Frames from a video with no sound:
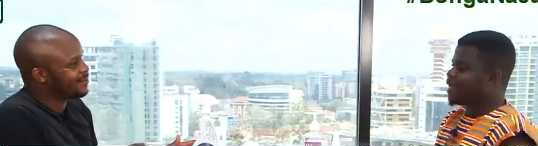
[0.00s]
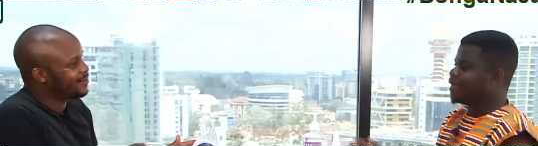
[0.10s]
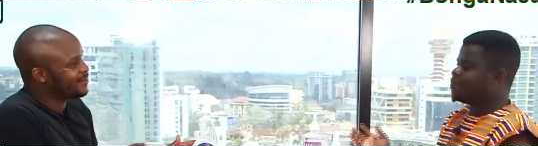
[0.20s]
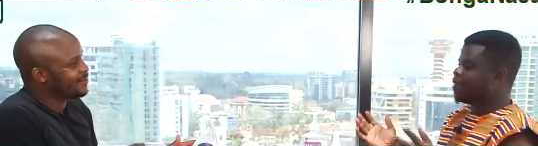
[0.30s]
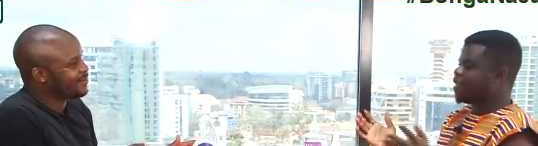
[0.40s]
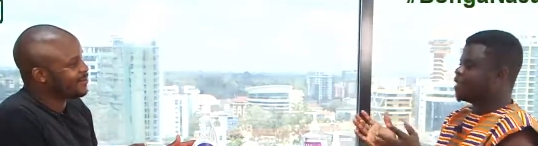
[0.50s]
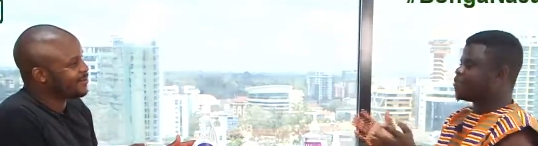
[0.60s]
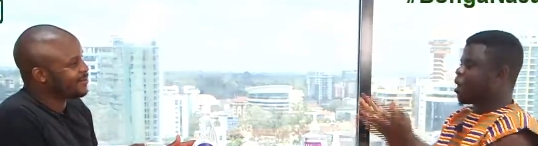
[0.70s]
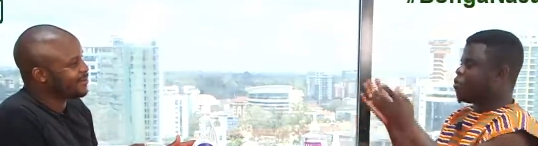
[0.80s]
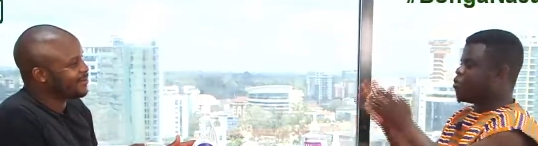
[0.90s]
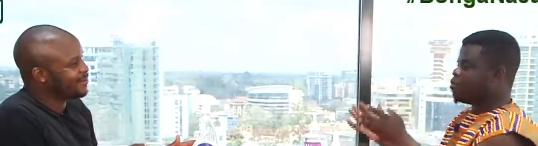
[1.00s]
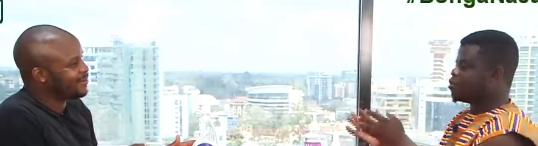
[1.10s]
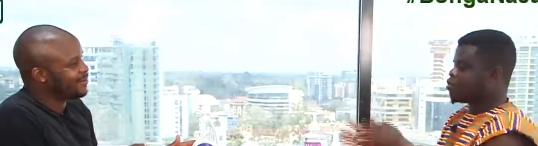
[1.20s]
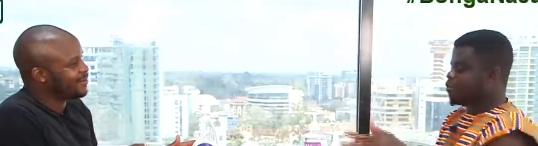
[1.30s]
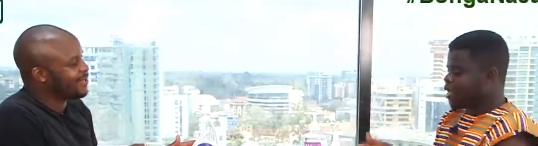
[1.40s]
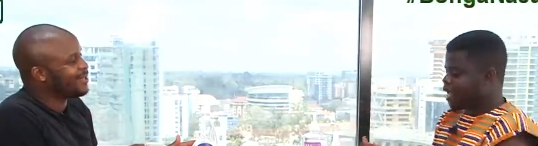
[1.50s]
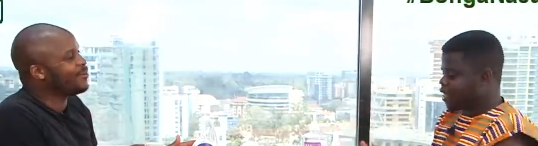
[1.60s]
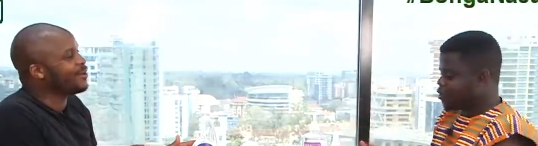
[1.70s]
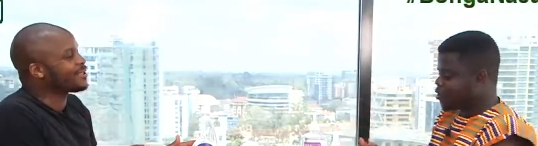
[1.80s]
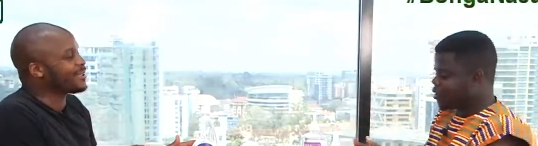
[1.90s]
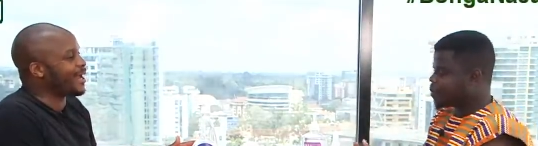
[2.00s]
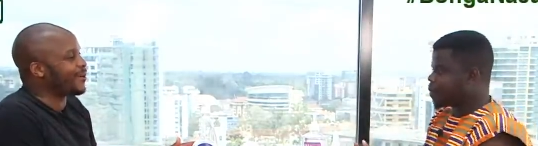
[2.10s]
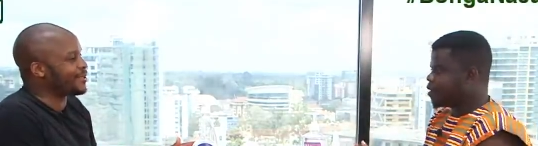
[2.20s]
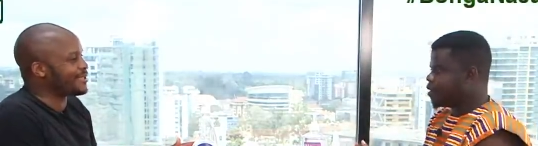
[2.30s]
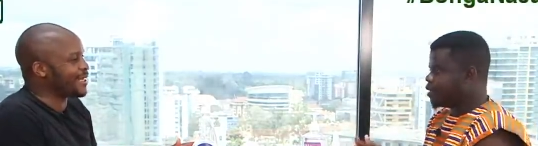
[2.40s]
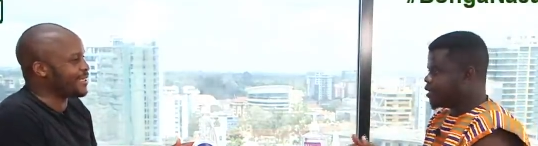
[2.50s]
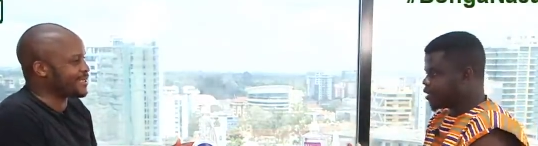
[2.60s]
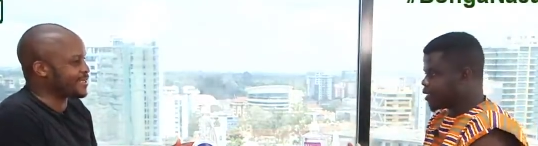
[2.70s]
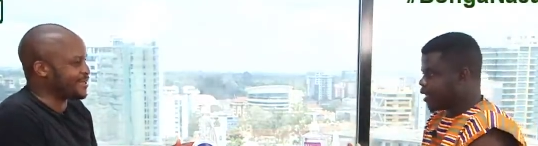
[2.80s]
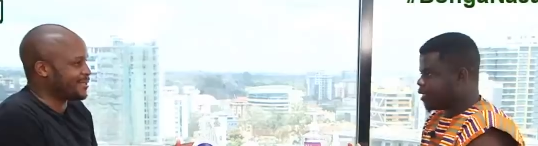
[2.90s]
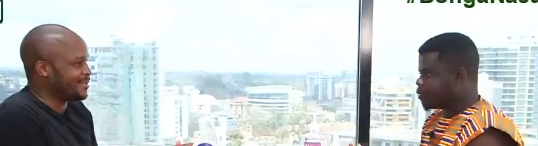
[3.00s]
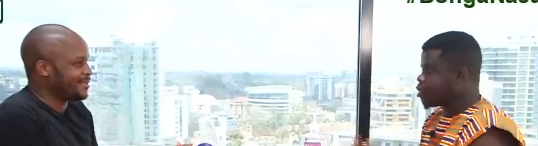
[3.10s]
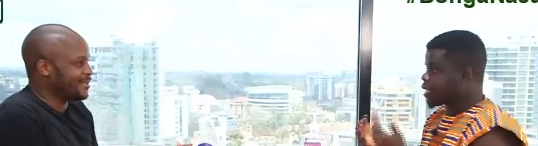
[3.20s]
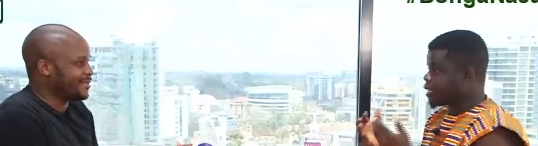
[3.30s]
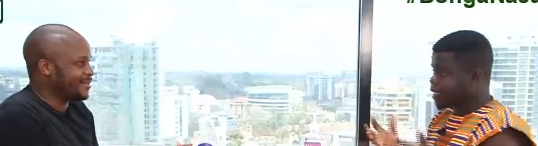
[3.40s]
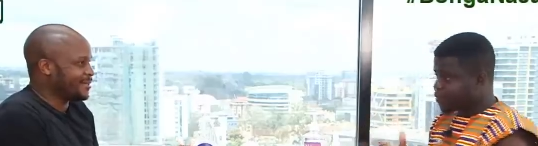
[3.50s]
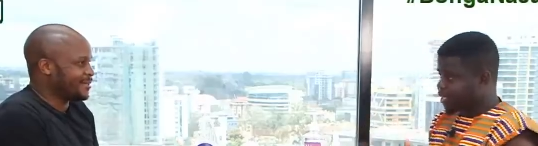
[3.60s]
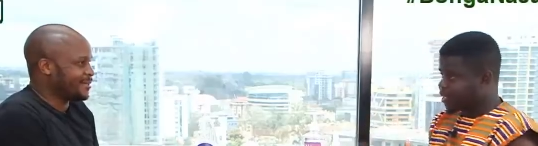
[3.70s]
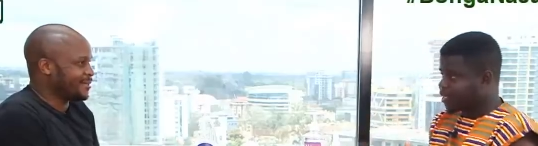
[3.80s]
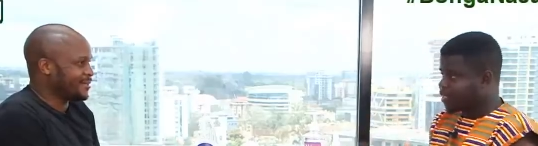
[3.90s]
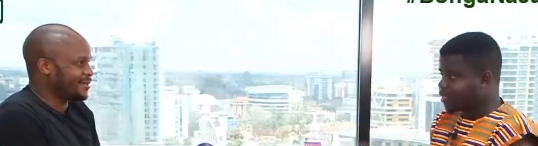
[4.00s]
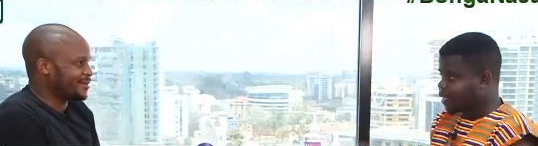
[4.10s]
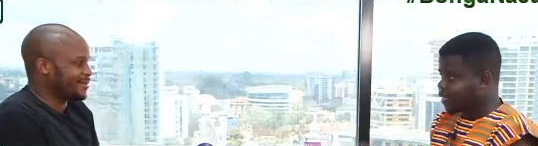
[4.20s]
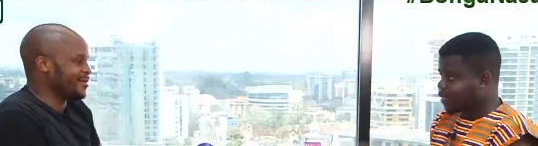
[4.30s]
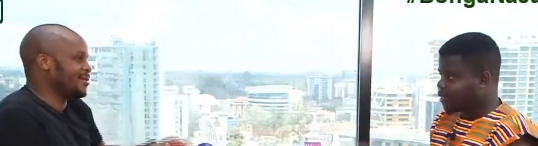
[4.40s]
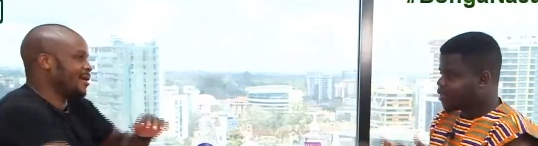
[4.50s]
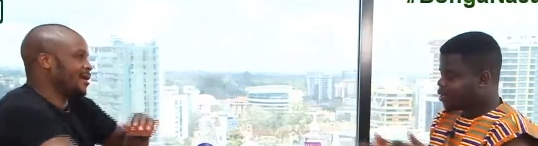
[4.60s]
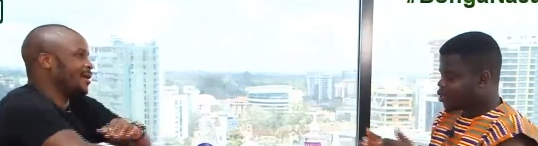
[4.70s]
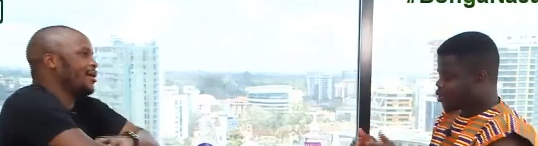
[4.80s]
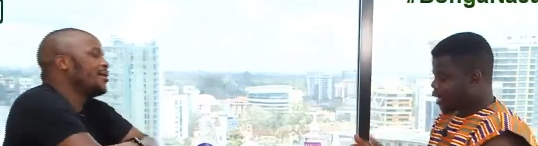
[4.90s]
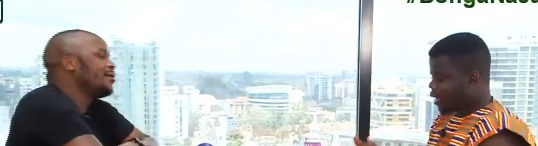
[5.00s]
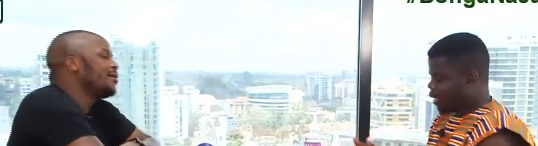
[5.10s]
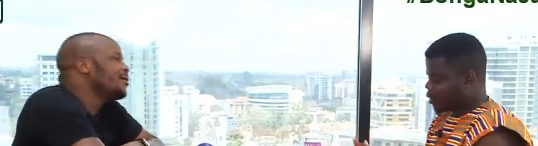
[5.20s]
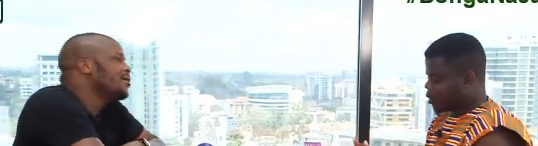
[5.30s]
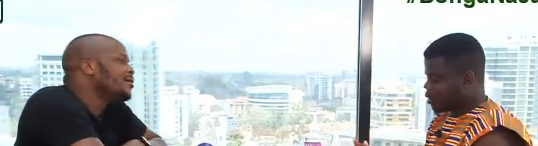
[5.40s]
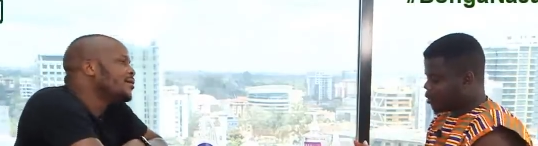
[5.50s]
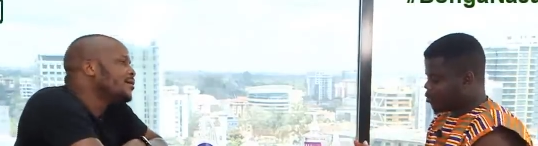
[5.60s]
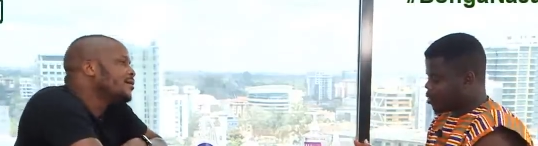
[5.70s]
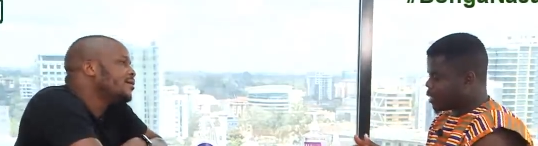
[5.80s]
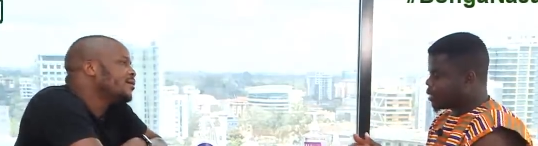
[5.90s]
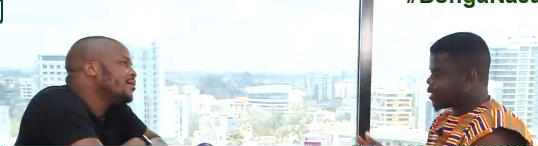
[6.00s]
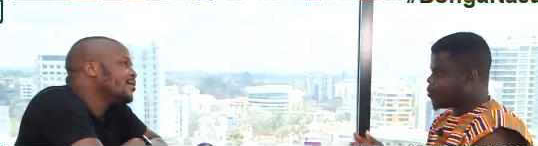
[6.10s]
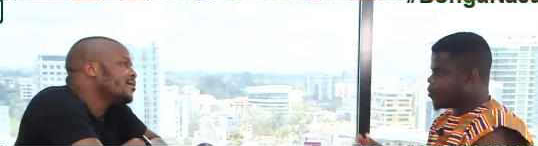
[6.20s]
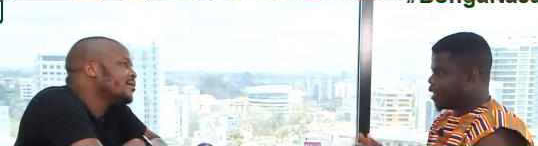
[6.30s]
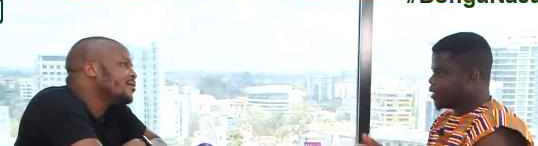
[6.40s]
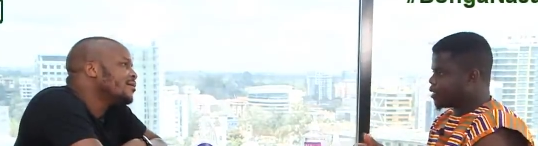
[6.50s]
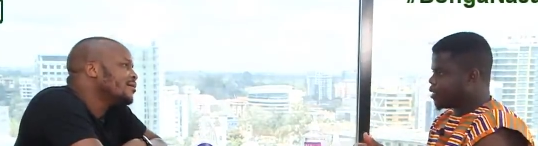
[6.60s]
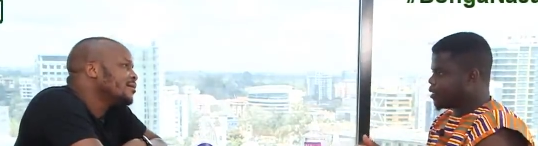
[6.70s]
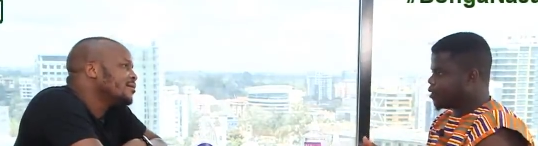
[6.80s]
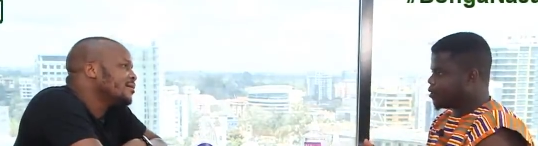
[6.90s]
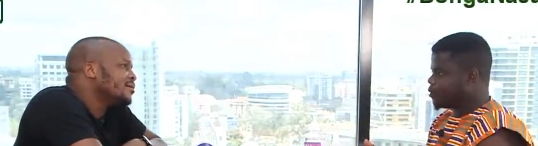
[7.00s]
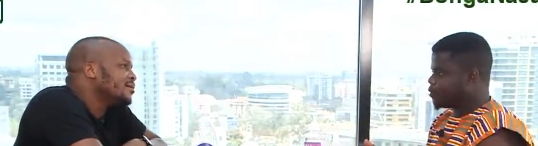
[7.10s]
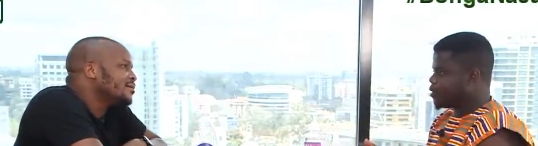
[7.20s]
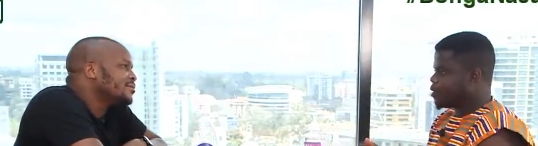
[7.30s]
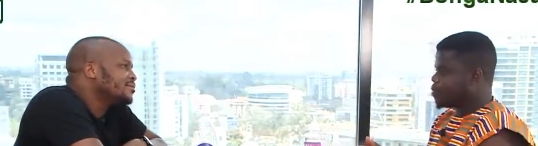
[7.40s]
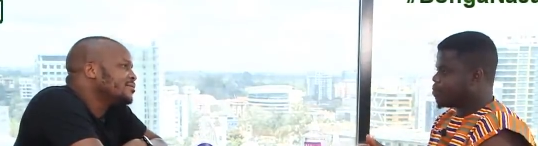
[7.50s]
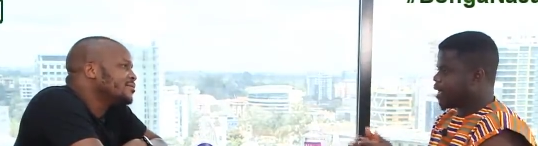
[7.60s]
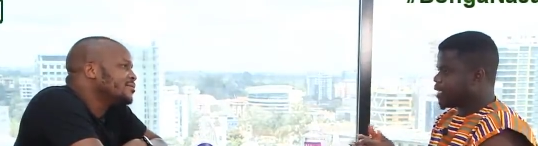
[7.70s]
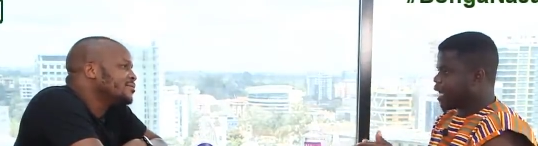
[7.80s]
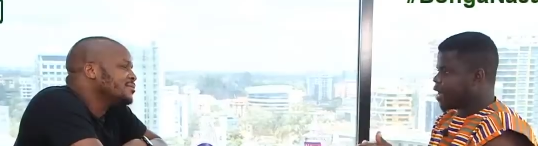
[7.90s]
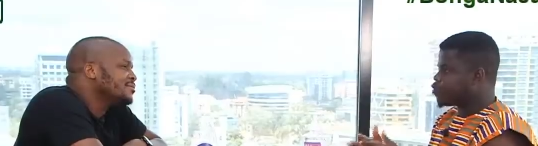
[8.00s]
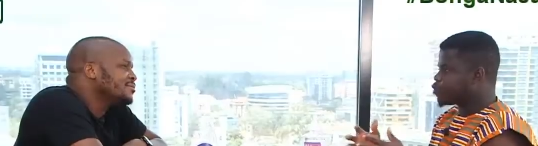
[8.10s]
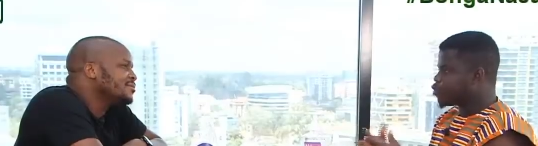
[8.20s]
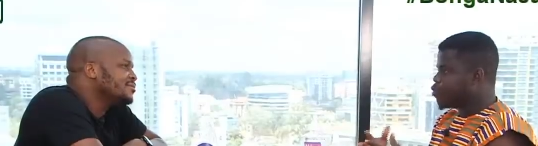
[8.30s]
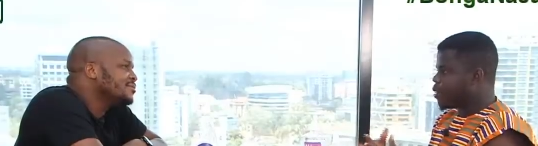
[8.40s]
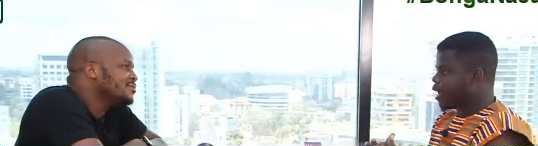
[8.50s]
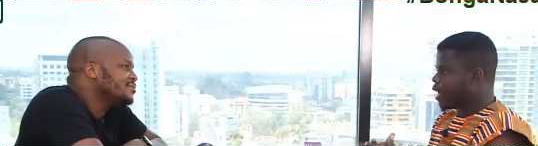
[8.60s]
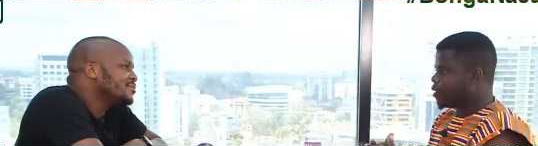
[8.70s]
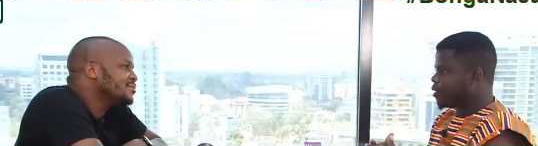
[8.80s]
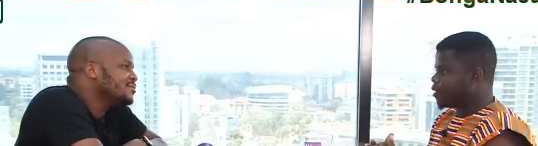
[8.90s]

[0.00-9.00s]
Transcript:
Speaker 1: it means my mom. So in which language? Chinese. In Chinese, because I started my channel in China. Uh So like when I started my channel, my dad was so mad